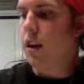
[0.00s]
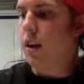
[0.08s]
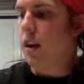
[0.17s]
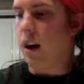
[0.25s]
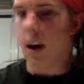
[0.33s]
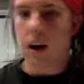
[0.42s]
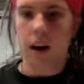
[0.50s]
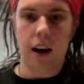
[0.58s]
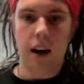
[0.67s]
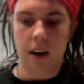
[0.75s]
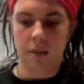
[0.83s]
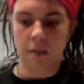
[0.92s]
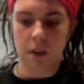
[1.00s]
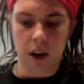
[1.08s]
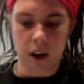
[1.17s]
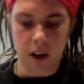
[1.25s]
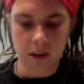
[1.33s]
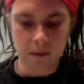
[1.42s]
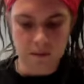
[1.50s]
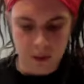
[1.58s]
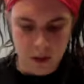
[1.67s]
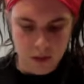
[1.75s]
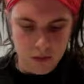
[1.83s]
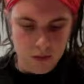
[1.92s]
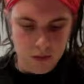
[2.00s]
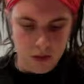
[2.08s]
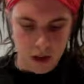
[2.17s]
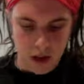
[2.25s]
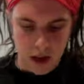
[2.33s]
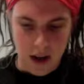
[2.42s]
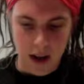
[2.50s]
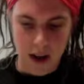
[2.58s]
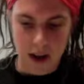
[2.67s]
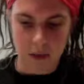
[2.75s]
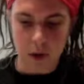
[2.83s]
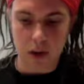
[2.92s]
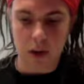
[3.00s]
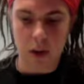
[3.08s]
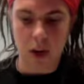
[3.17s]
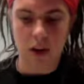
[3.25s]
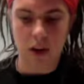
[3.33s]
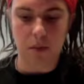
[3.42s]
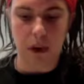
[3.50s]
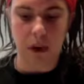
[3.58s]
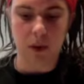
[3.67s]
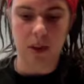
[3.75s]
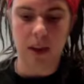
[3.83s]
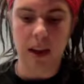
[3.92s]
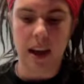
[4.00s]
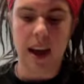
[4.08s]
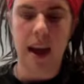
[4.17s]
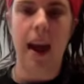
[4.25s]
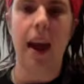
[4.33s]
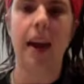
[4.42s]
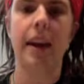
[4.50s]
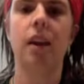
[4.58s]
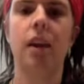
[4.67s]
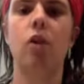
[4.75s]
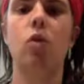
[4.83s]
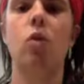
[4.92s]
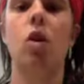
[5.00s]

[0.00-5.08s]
Moving on, I am going to talk about Halo